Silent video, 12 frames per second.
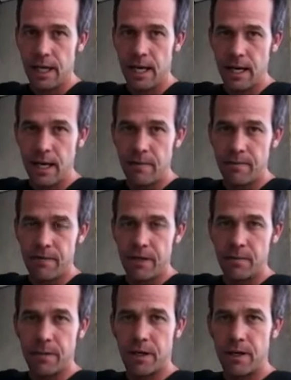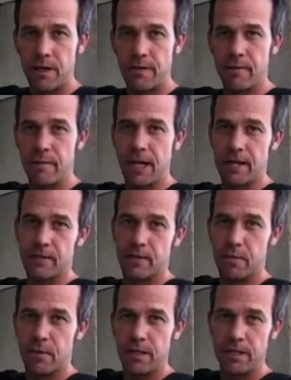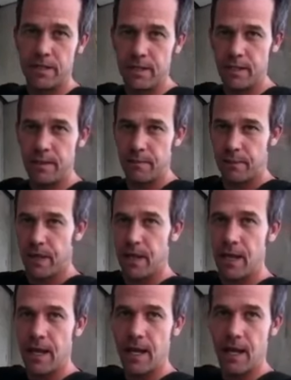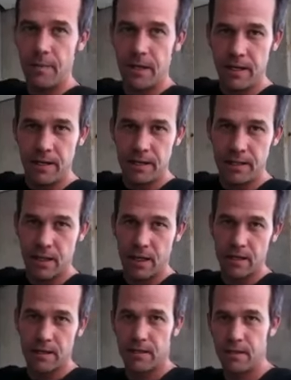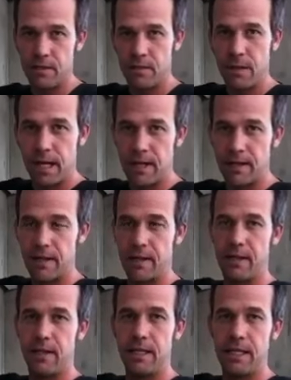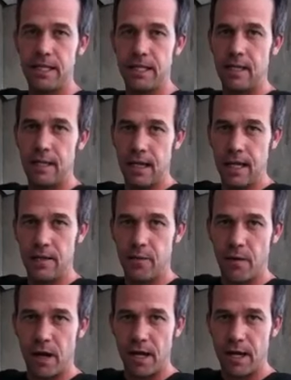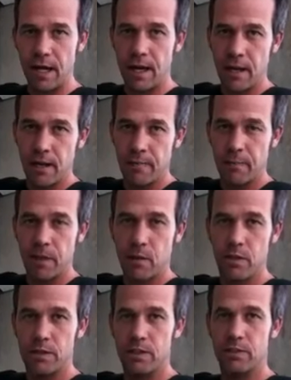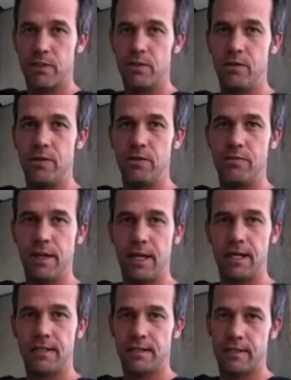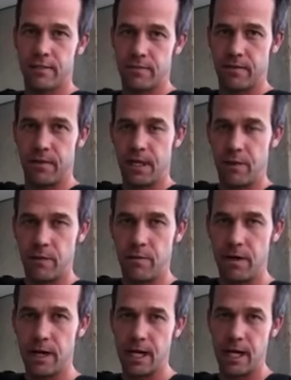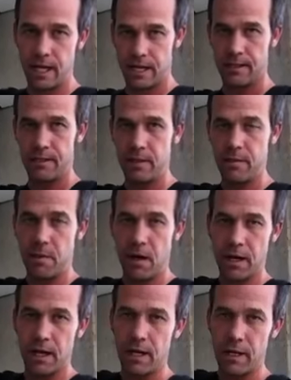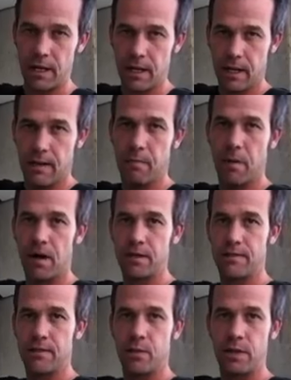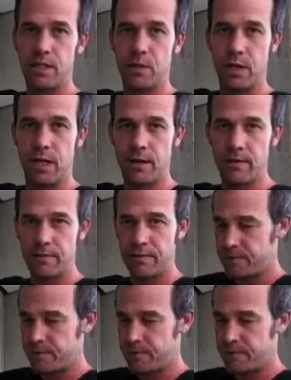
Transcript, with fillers: Hey, I'm Philip Curry from Astral Buoyancy, and I'm here to talk to you about the Linda and the Ronny, which are two new vests that we're bringing into the market March of 2012.